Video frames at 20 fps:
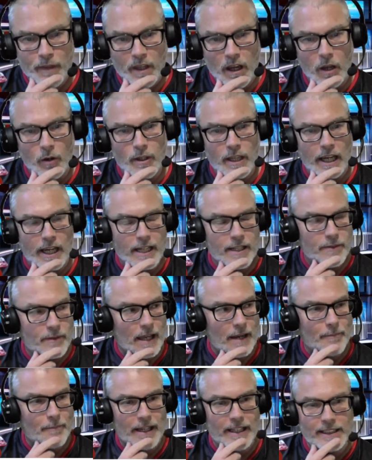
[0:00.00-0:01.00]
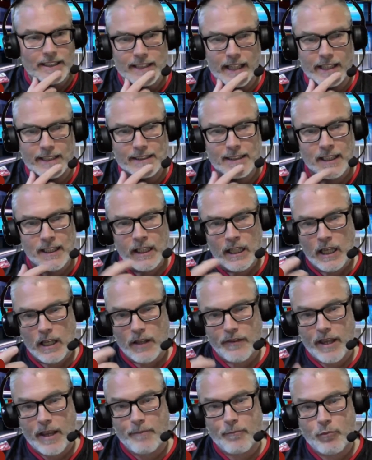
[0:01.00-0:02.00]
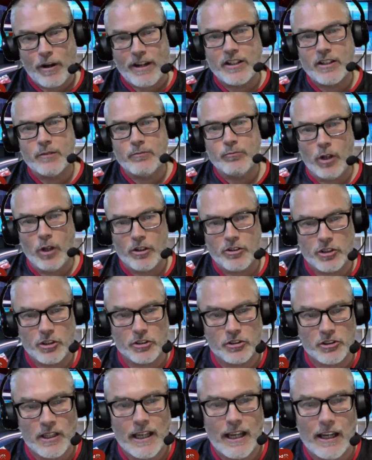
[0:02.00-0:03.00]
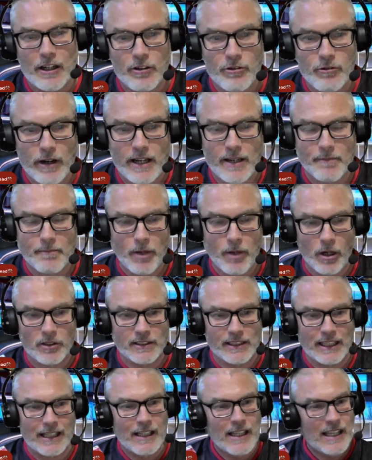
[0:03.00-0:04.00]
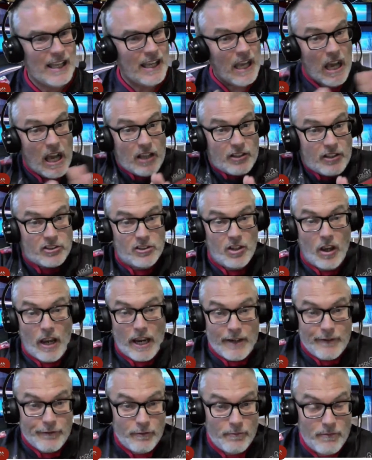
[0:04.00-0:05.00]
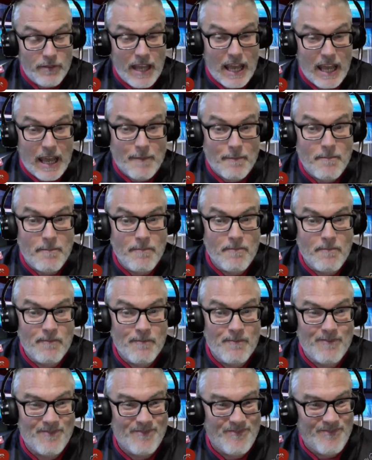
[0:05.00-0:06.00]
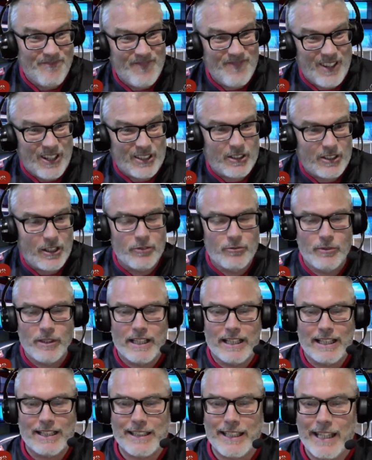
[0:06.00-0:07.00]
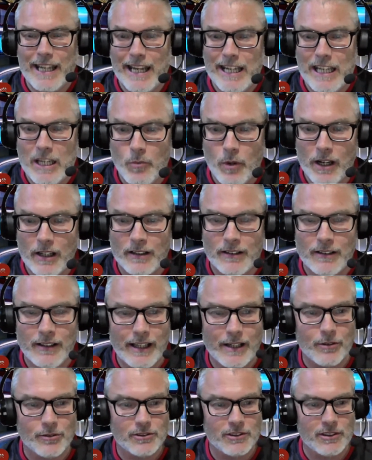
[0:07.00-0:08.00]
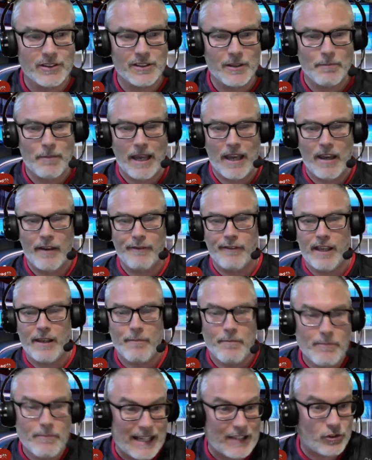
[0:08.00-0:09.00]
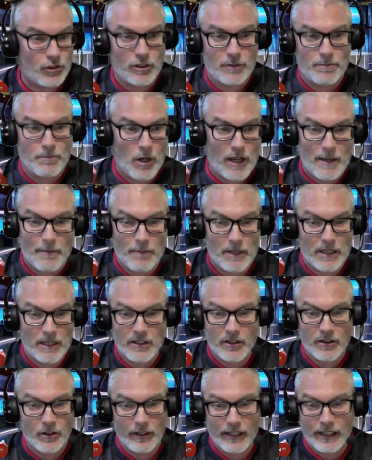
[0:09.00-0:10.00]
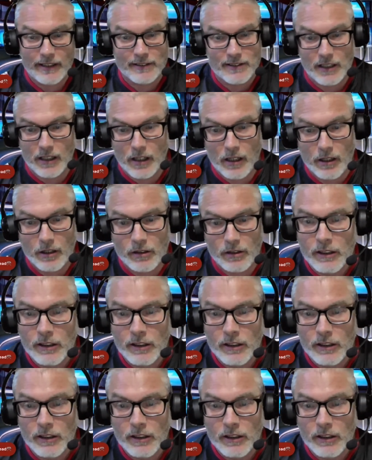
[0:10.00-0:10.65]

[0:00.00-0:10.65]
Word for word: okay, that makes sense. And they're Brendan Rodgers and Graham Potter. Aside from them, I don't really see anyone else that's a better fit. That's just my opinion on it. So,